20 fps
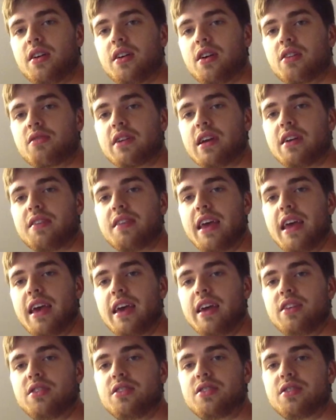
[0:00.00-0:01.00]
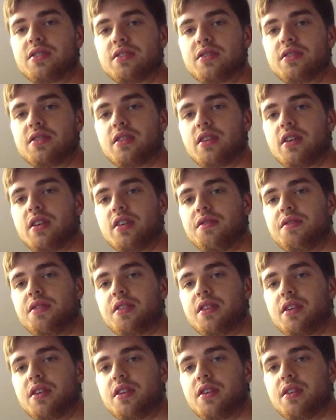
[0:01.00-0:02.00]
around the edge of
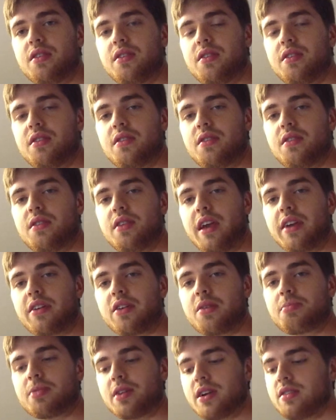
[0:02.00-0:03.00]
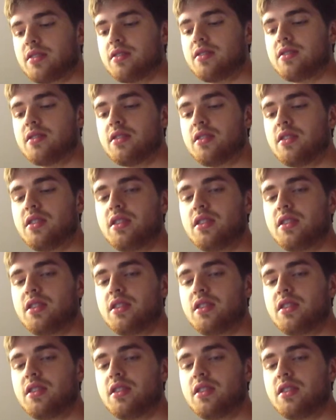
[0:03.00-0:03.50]
the Aeropress.